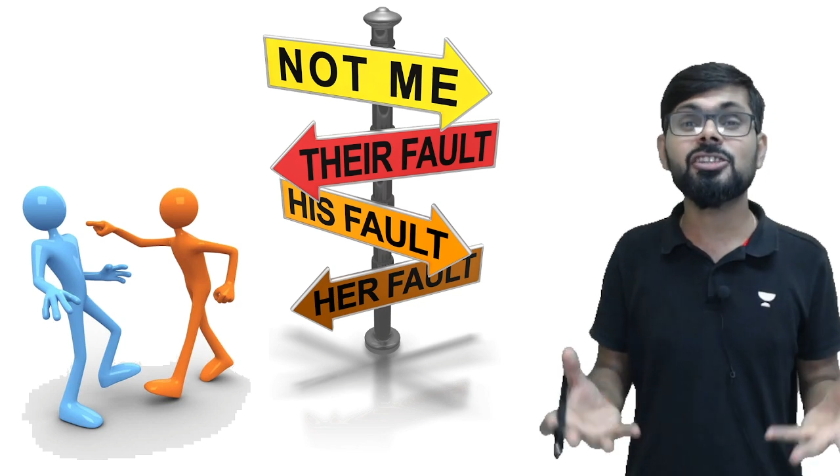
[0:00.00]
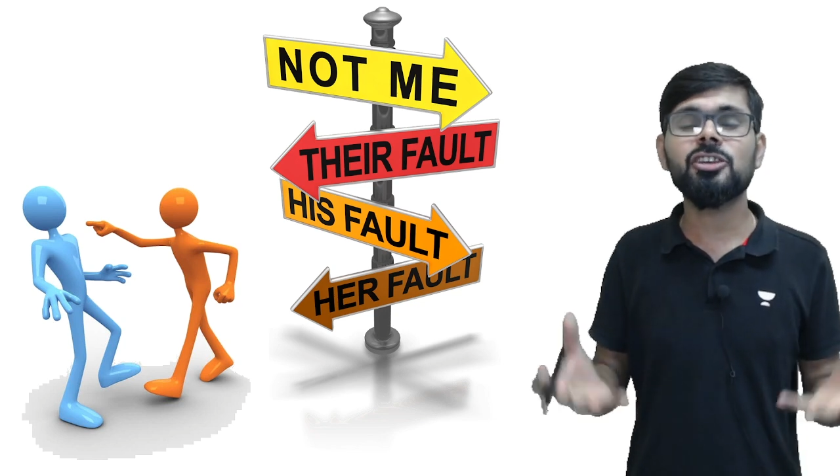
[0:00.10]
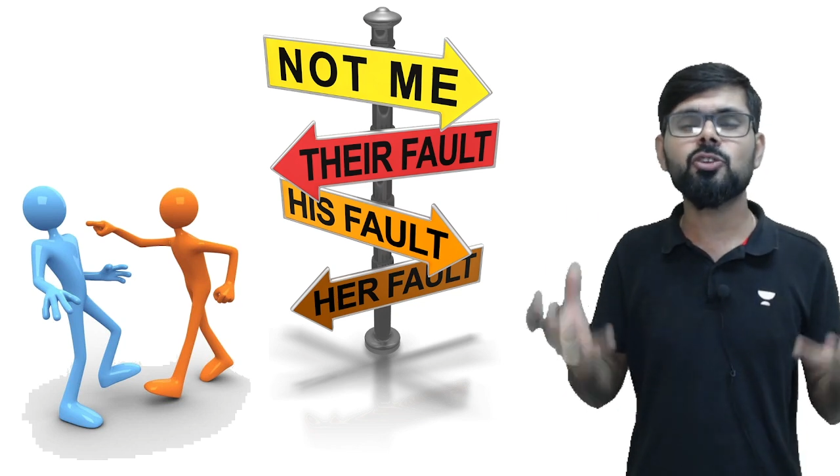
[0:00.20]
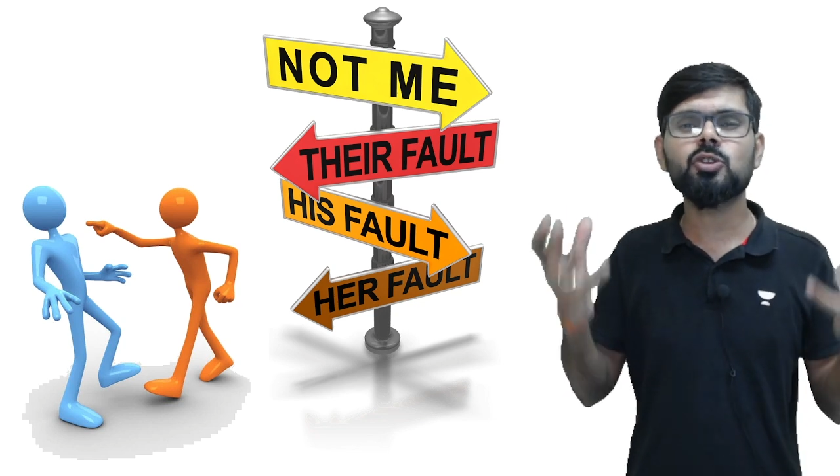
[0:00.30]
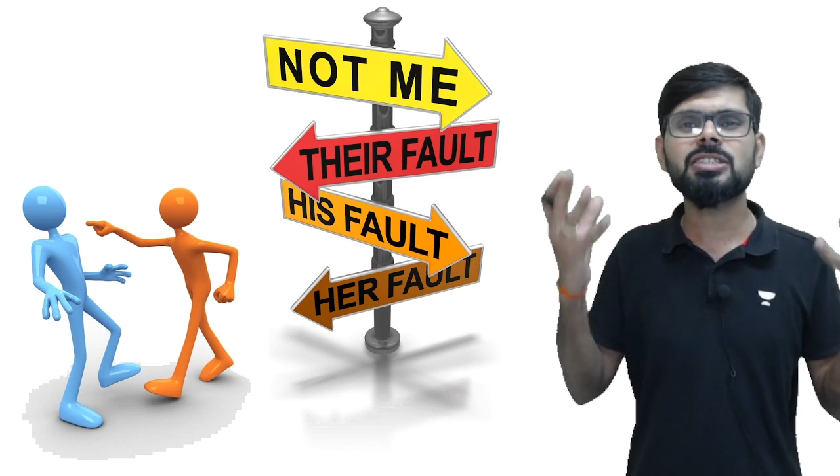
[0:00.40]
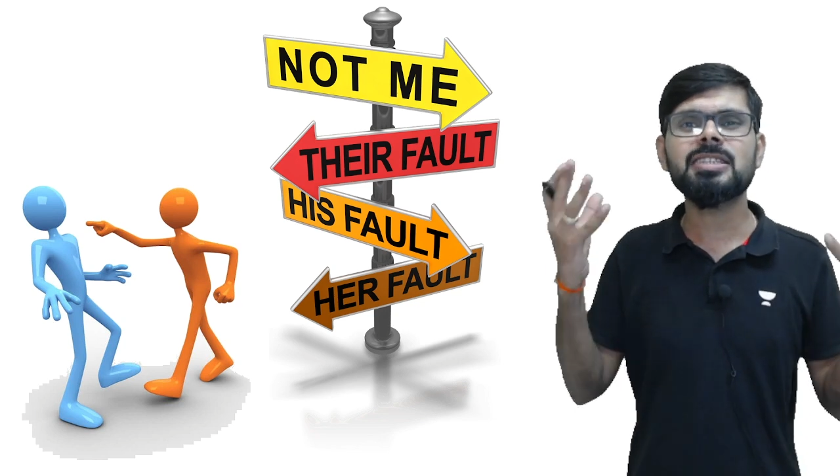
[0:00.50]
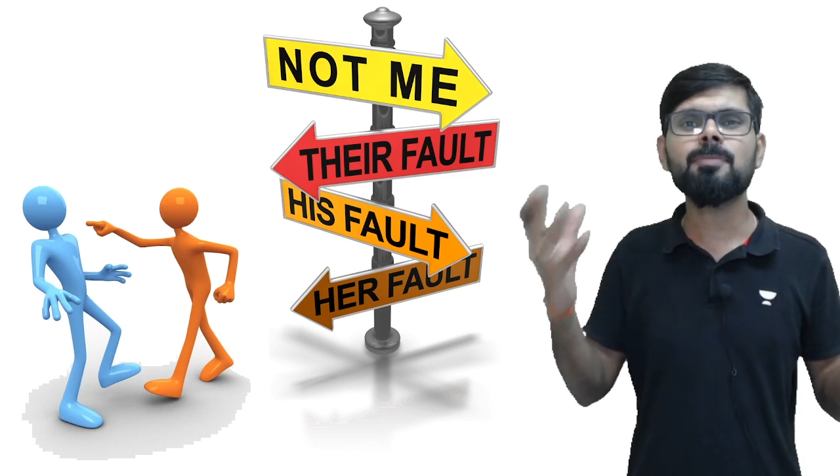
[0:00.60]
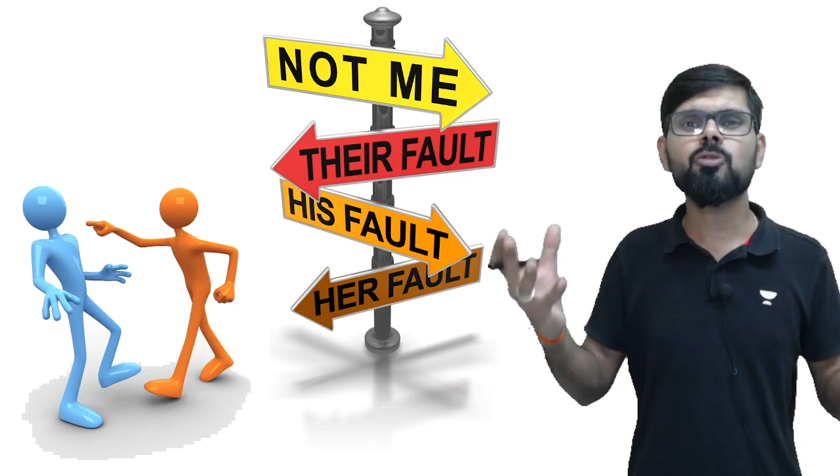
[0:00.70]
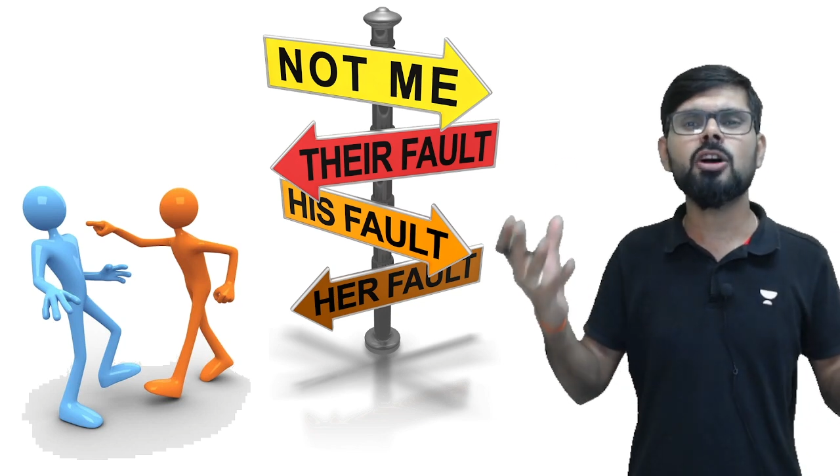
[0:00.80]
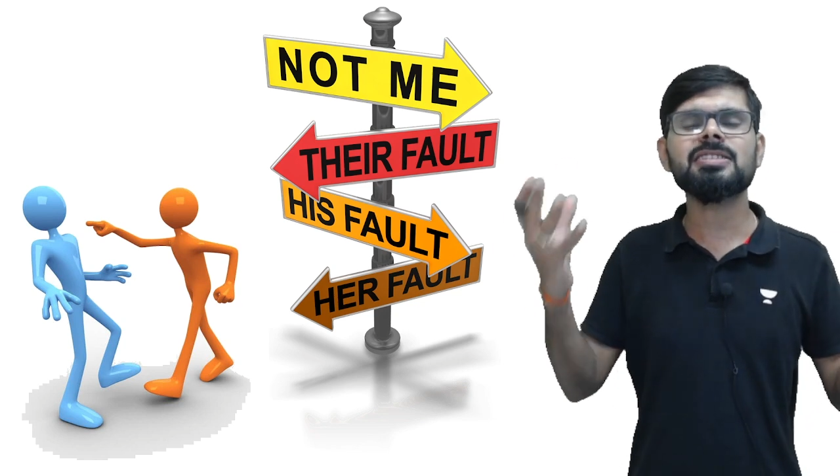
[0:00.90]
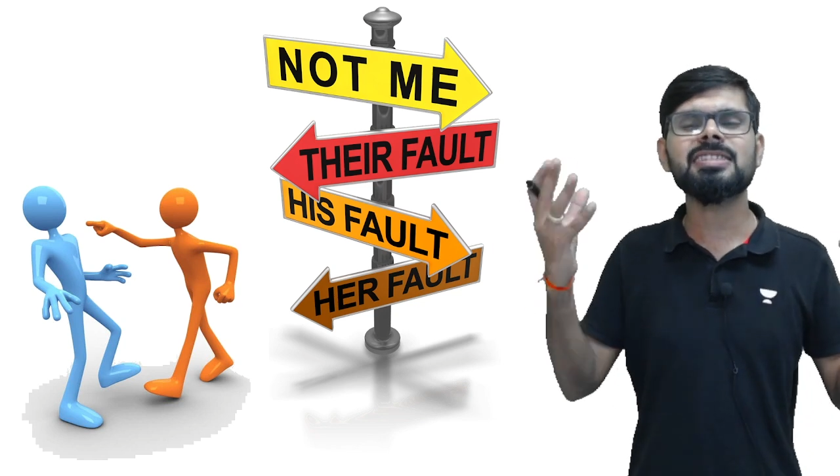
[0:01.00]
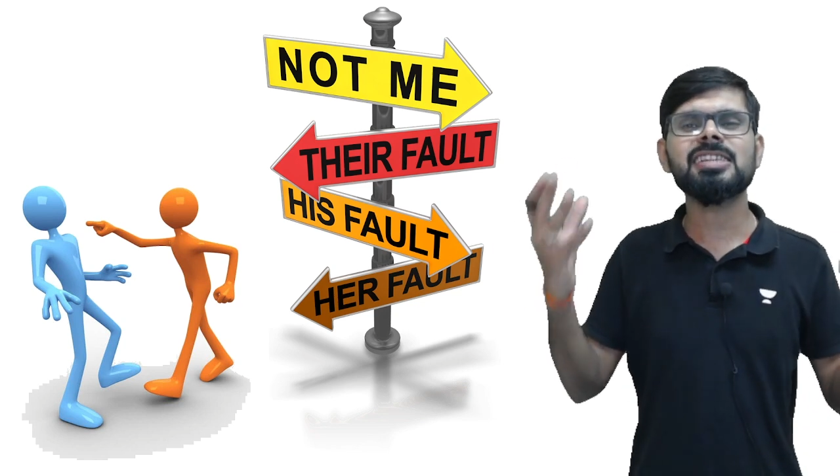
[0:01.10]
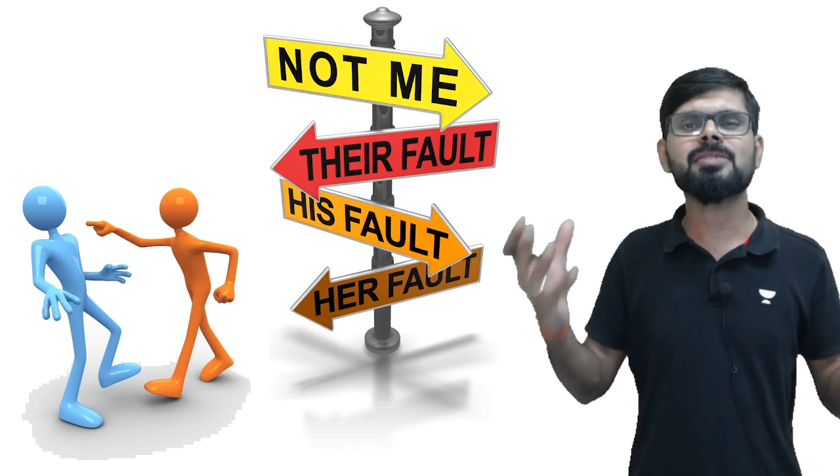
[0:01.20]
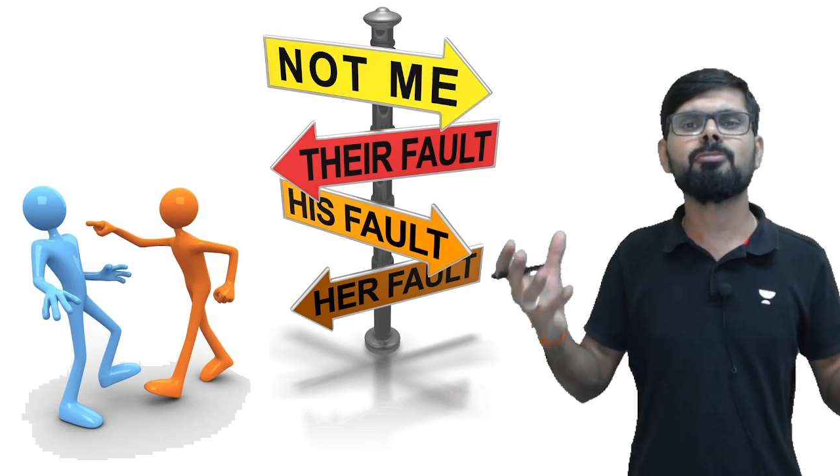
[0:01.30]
then your subconscious